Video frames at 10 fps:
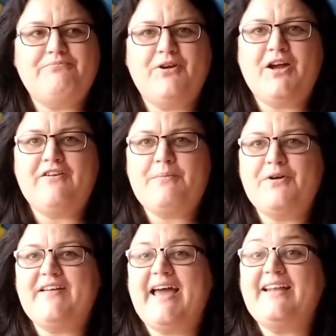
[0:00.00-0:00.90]
broke up with her
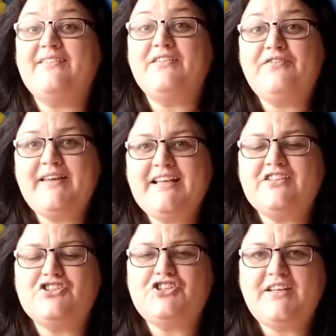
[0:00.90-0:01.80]
boyfriend, and the thing
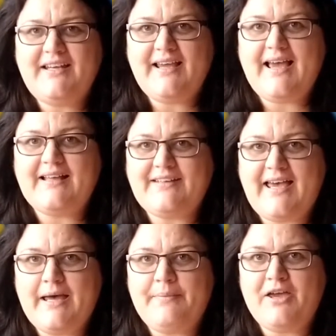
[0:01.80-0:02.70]
is, she has
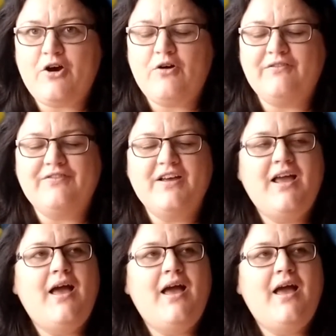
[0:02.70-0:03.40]
a habit of